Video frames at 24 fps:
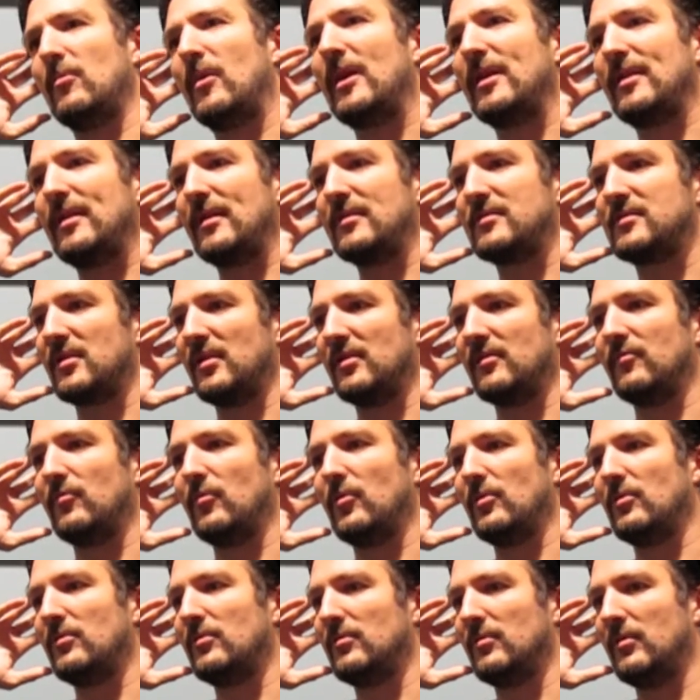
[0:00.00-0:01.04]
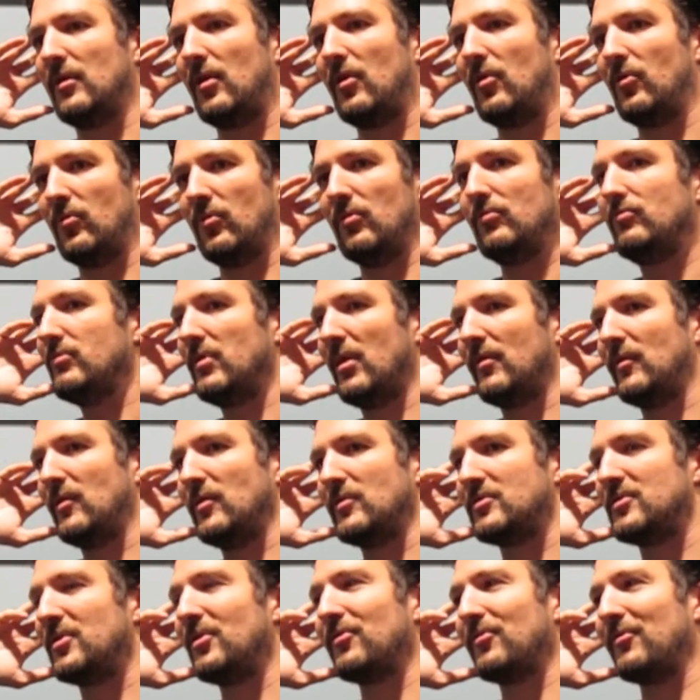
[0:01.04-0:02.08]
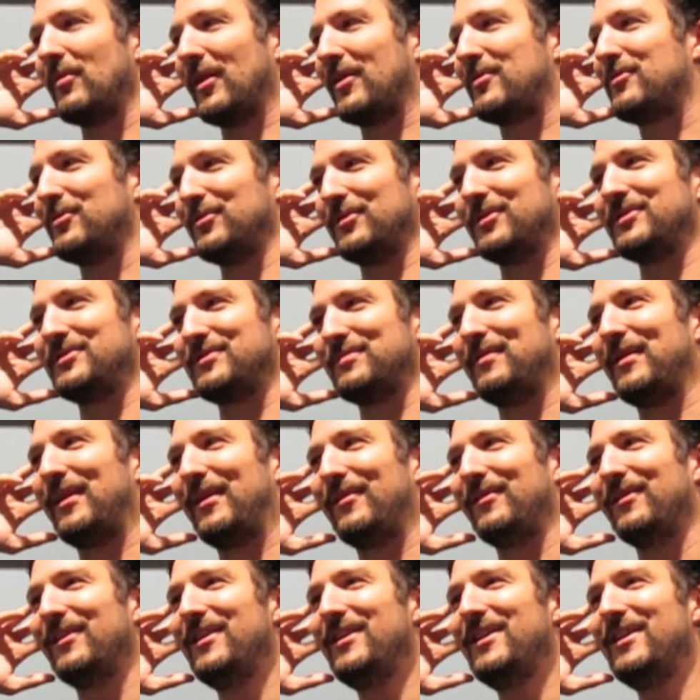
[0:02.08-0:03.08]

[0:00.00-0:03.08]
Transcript: way, that's kind of what the whole Love Own Song record is about.